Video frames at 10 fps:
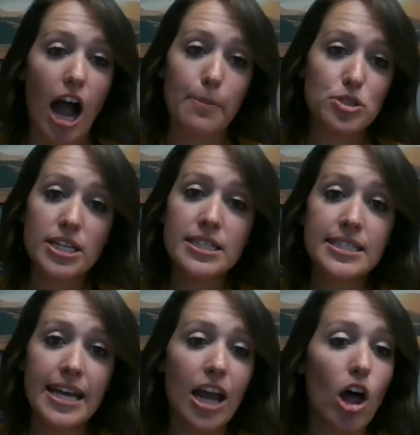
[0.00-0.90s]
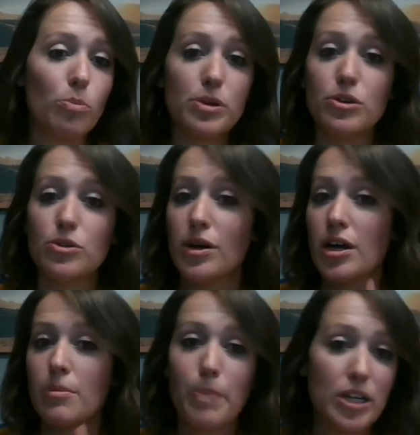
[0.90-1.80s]
options and help you
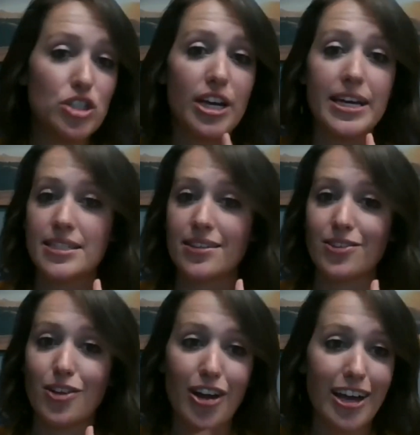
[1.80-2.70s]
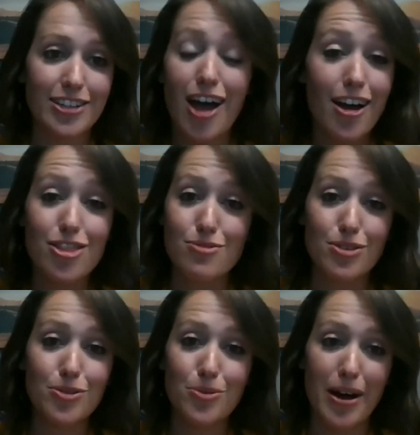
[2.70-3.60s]
budget, talk
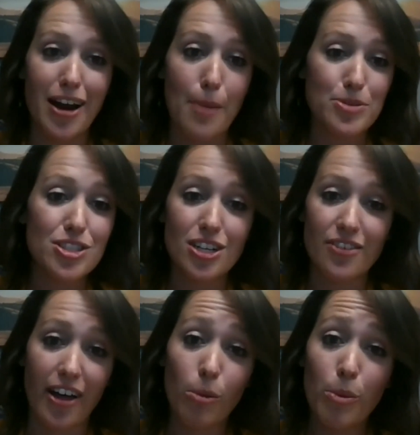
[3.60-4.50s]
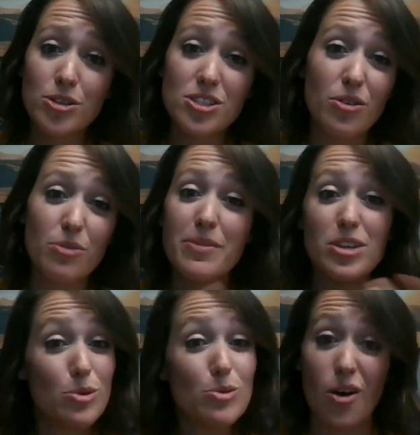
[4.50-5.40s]
through what options are available. So
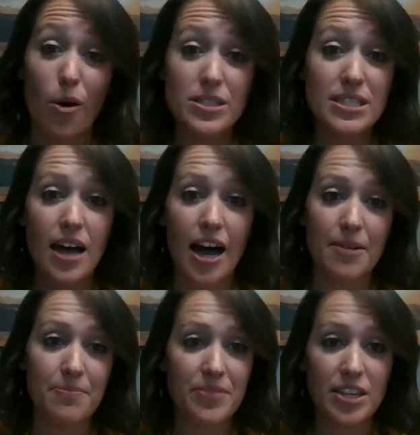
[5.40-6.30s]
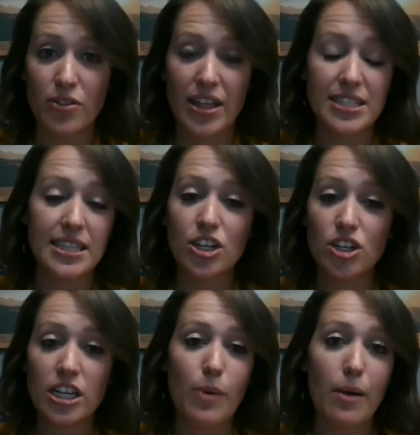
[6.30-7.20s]
use those. You know, that's
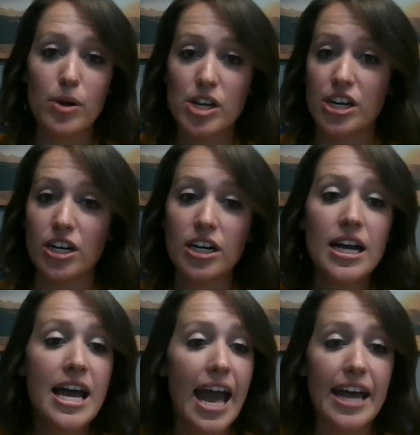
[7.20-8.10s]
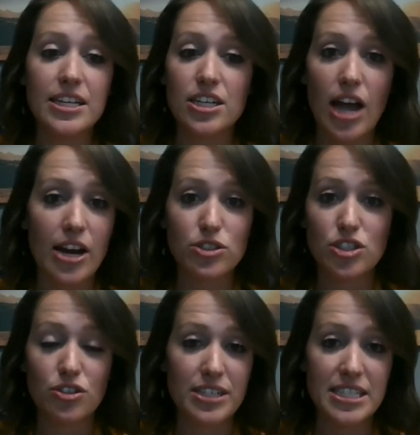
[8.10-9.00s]
literally why we're here. And I know
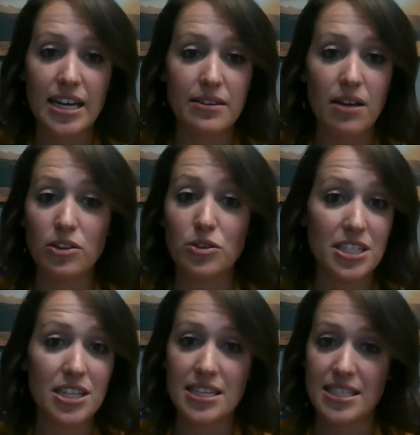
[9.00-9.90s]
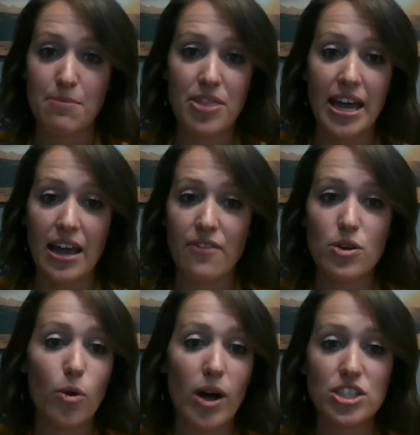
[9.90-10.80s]
Teresa alluded to the same thing. If you
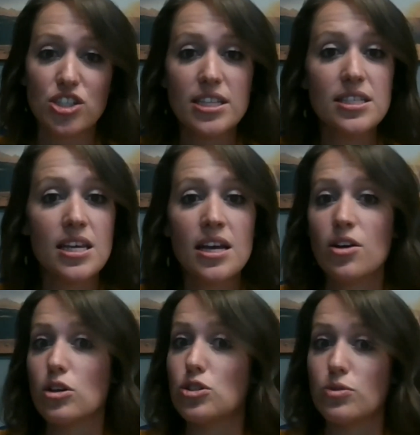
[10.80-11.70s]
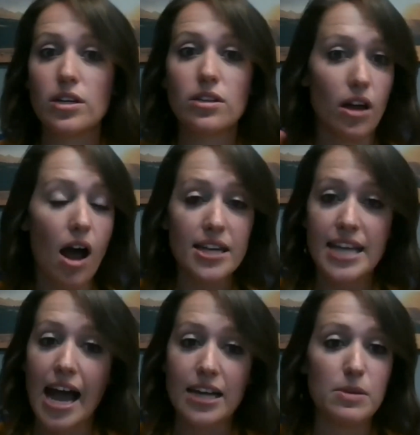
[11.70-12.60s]
have questions, do the
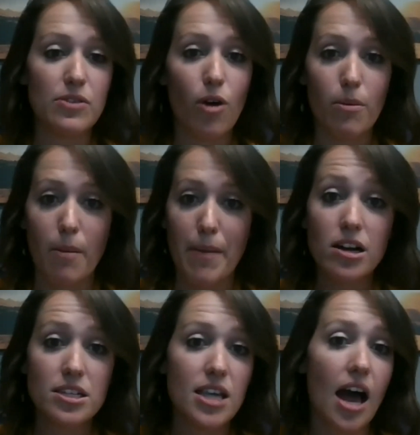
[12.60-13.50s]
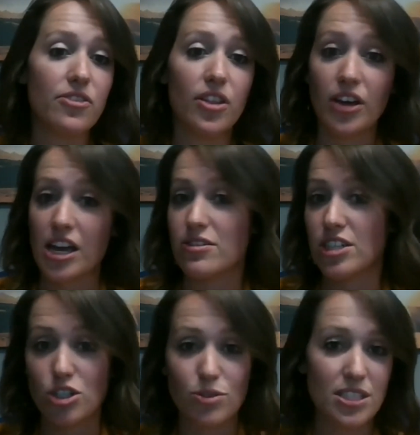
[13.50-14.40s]
contact me form on Microsoft. They'll get you in
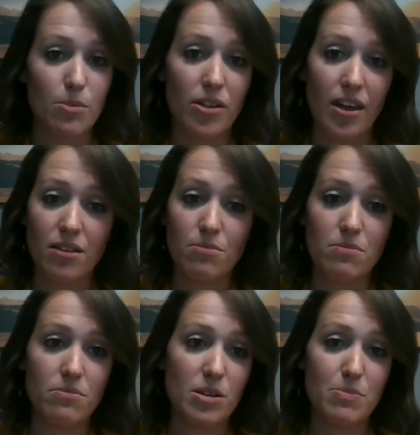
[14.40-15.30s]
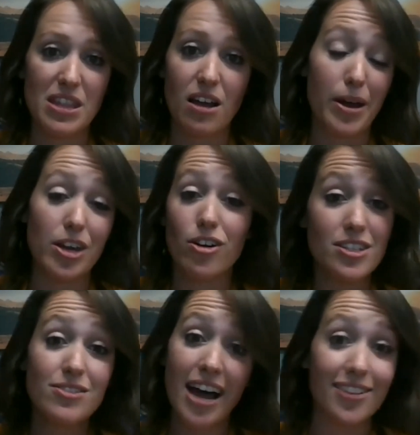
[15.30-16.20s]
touch with someone that can be there, but you're
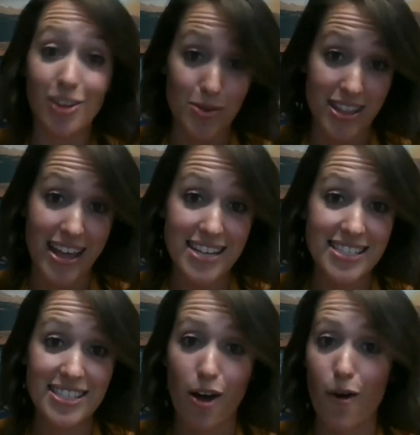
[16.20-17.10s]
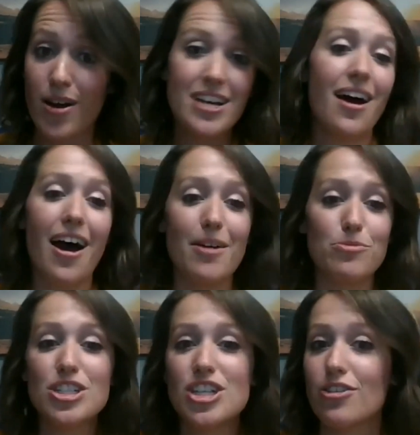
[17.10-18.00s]
also not alone in this. So
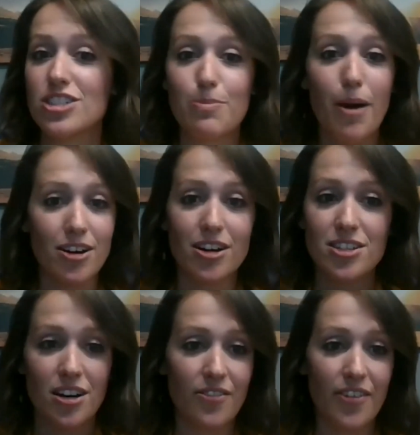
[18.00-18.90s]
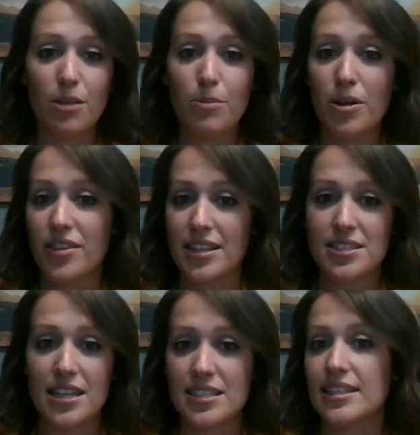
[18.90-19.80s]
reach out to partners that are available.
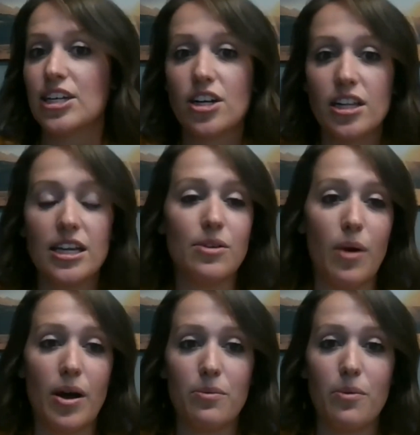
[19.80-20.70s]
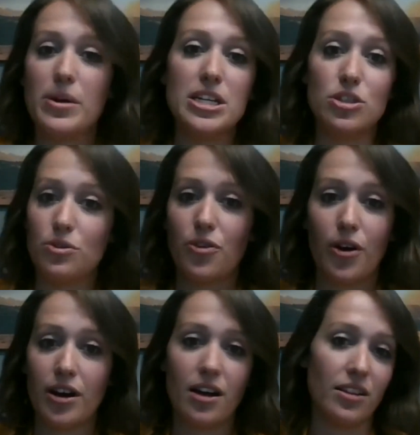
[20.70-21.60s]
That's literally what we do
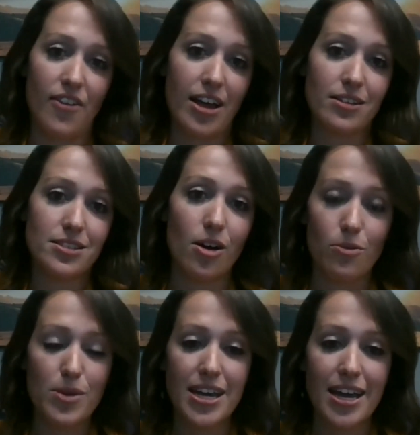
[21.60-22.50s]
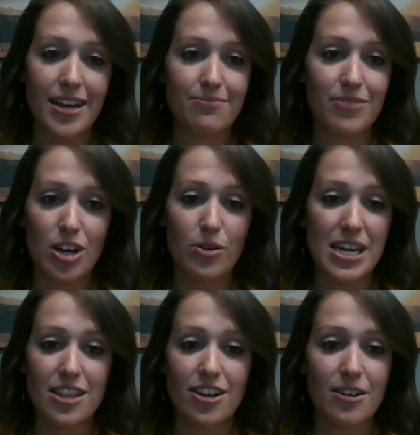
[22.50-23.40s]
for a living. So we can, you know,
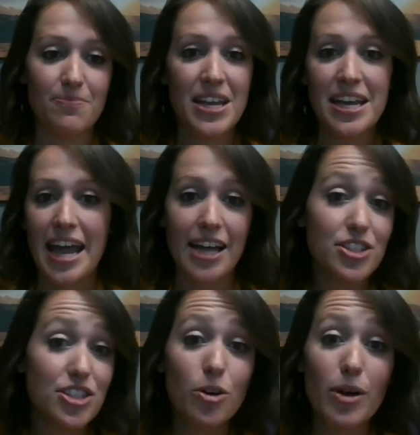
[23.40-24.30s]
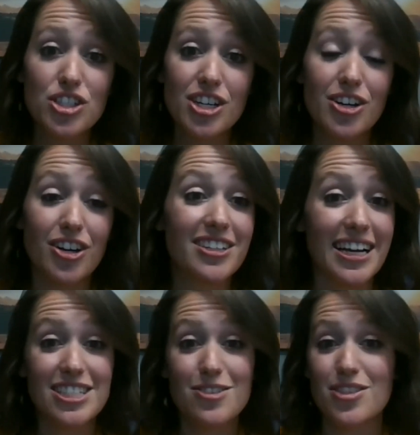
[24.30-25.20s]
either answer your question or
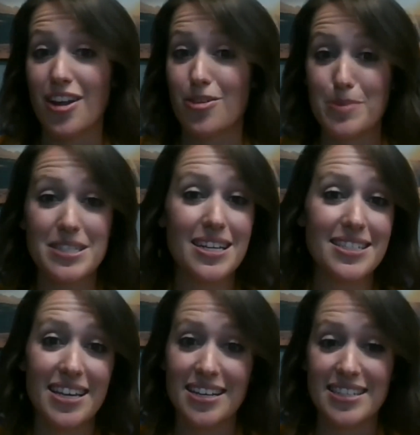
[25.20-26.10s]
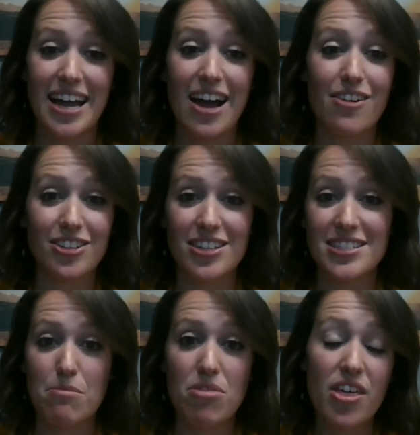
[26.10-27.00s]
connect you with another business that has encountered the
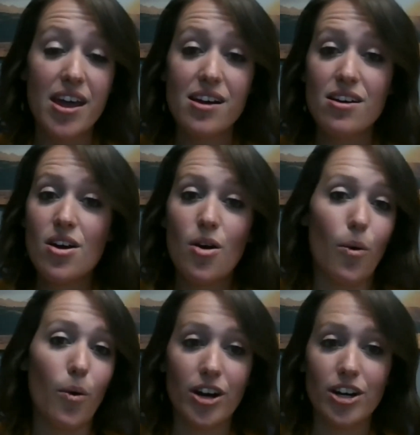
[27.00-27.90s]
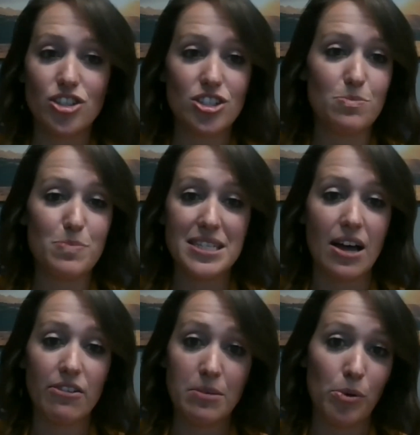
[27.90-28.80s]
same thing, or just be a
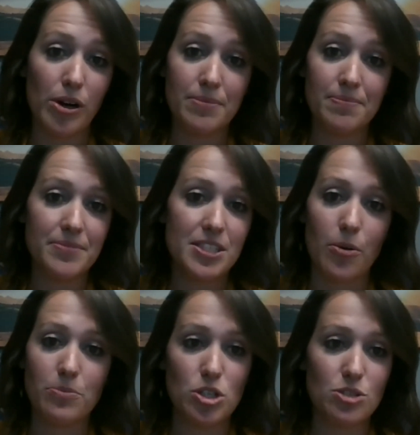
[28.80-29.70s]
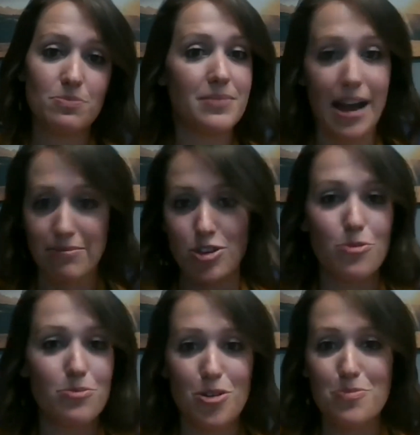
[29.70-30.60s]
sounding board. So just, yeah,
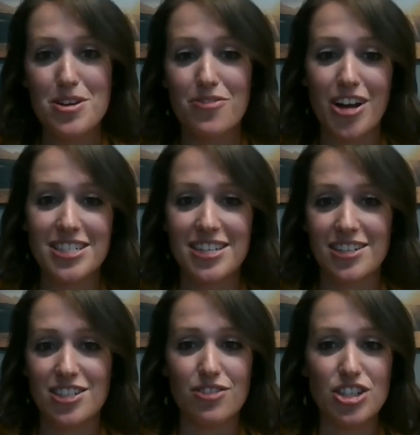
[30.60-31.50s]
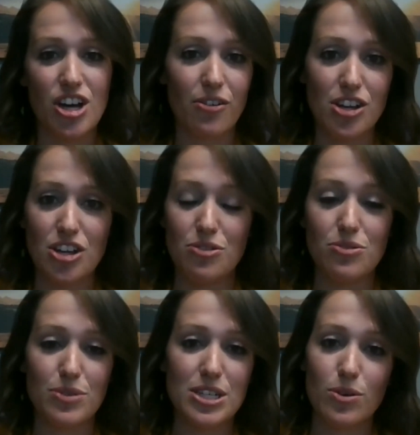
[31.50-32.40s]
don't be afraid to reach out and
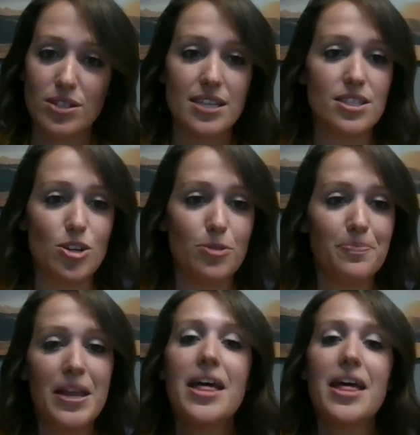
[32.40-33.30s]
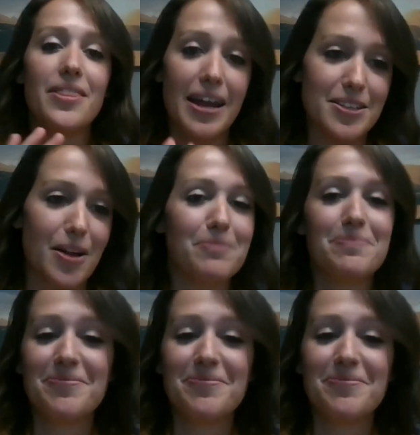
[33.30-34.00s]
use resources too. That is all.